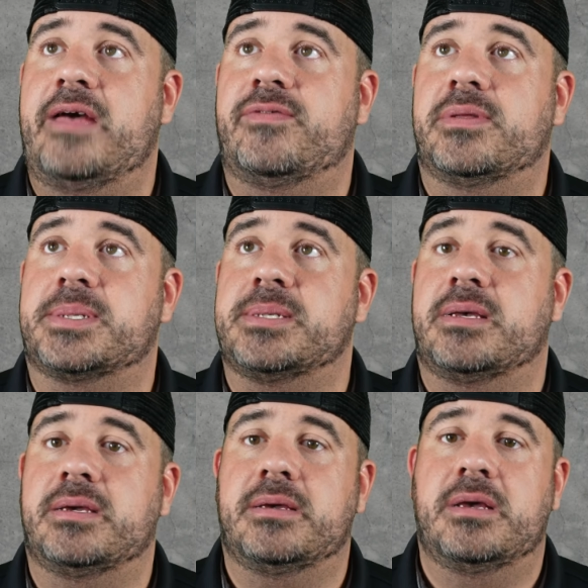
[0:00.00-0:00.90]
it looks
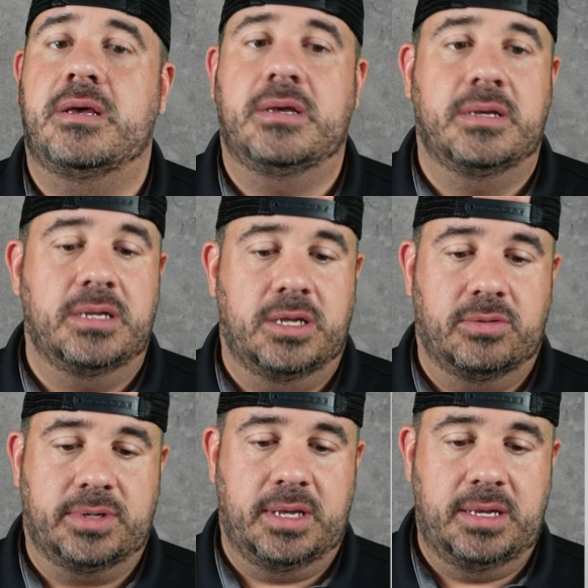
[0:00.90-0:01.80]
like.
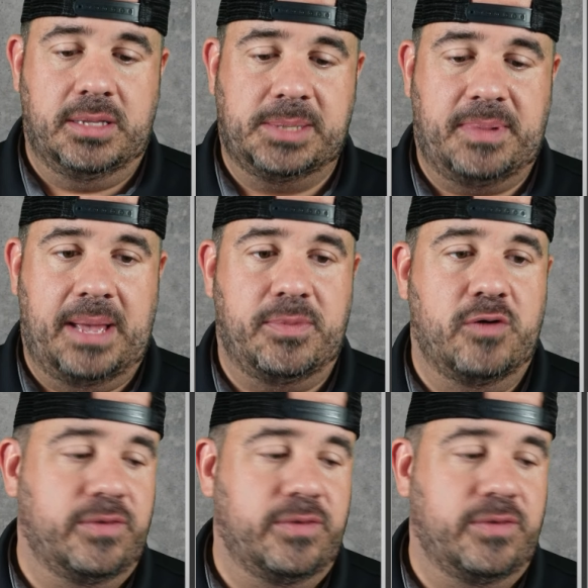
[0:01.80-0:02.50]
Okay, let's pop over